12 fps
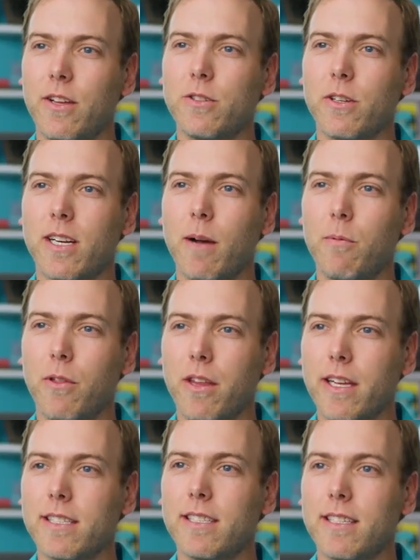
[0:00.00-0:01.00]
Those are a couple
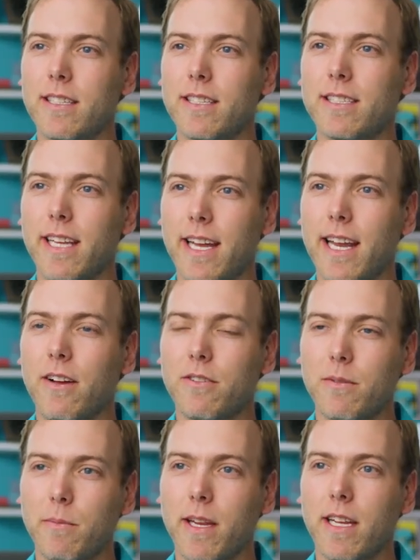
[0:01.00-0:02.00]
things that stand out
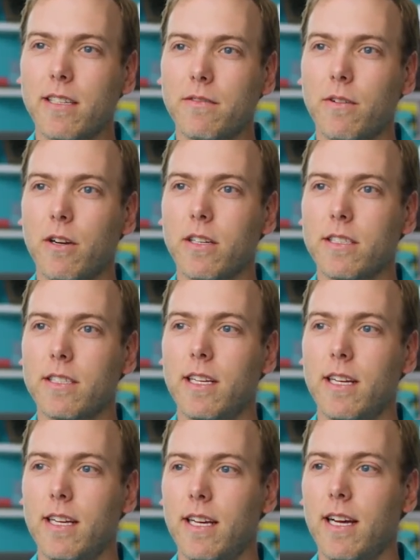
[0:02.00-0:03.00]
to me as far as
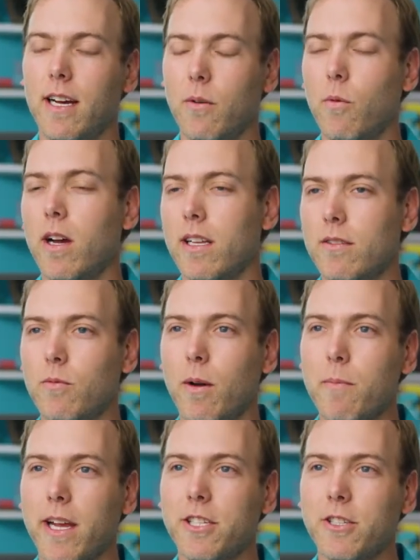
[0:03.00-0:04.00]

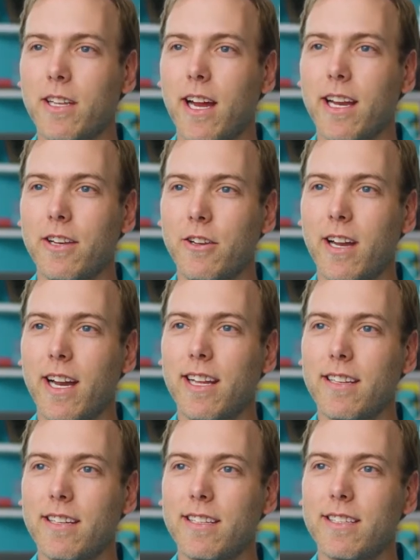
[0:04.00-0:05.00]
what makes United United.